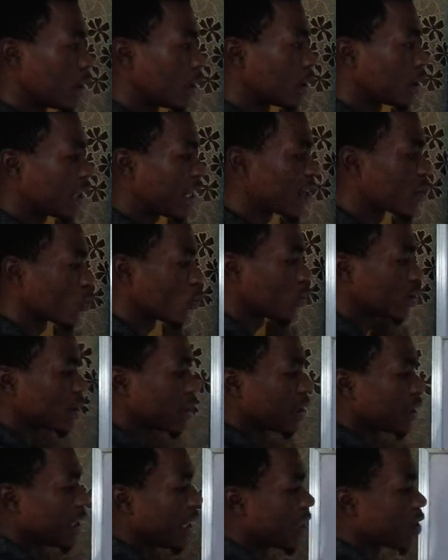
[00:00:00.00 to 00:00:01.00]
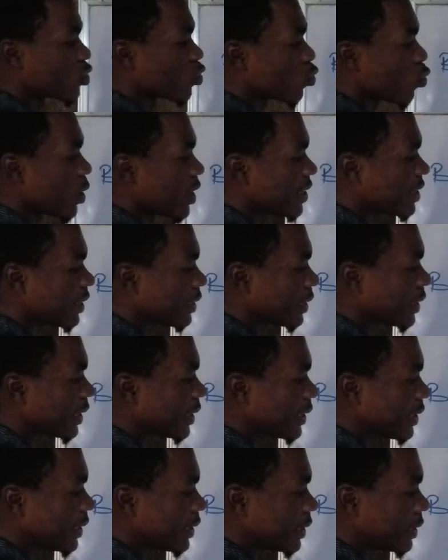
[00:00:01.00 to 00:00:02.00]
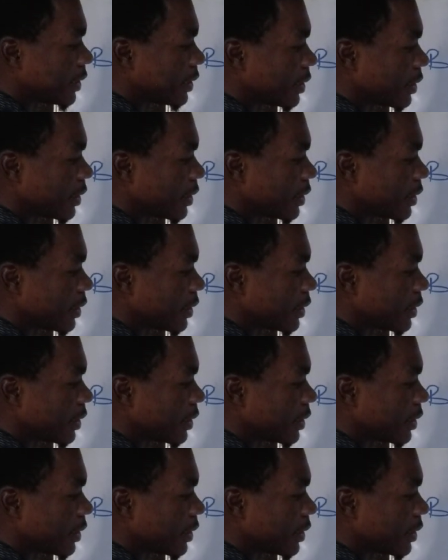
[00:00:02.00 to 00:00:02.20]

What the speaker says: That's what? That's 23.